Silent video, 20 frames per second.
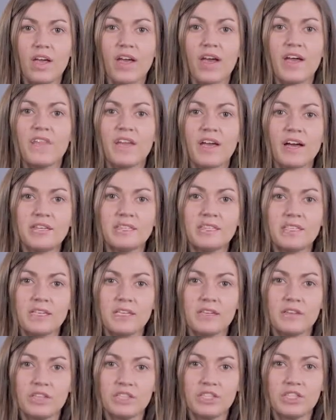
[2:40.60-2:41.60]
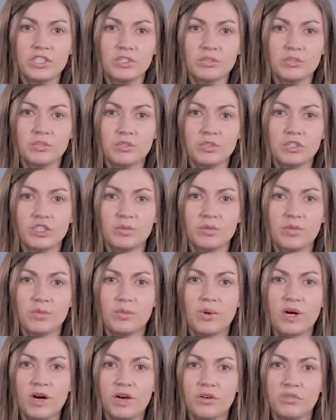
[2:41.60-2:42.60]
The idea that children should be
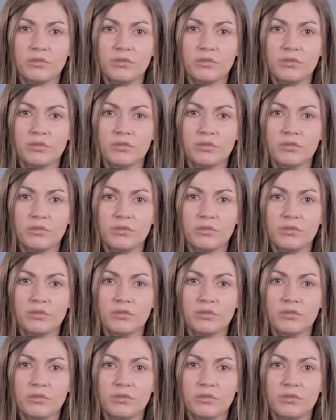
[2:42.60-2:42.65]
barred